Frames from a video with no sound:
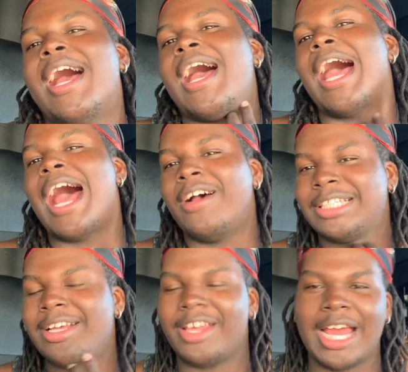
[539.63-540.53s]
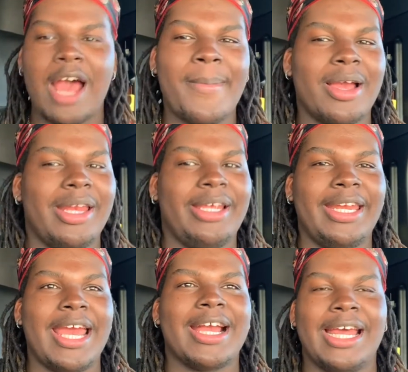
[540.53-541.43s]
how am I gonna
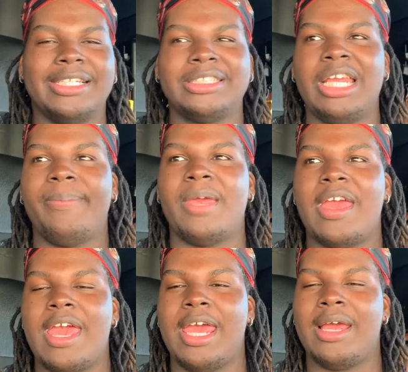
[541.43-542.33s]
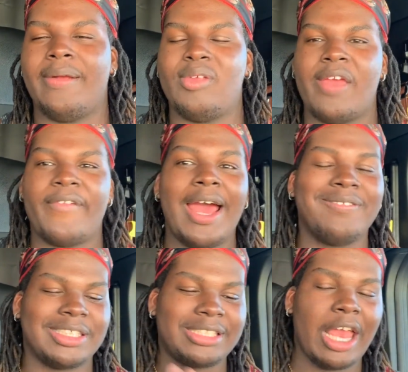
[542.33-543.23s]
get that kind of sleep if I have
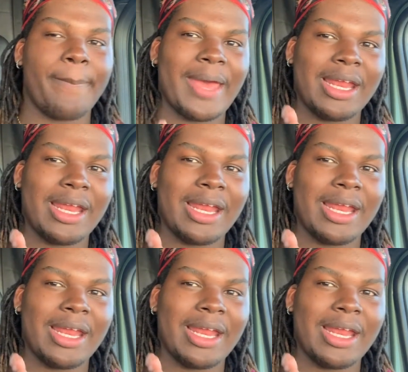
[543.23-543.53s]
to stay up at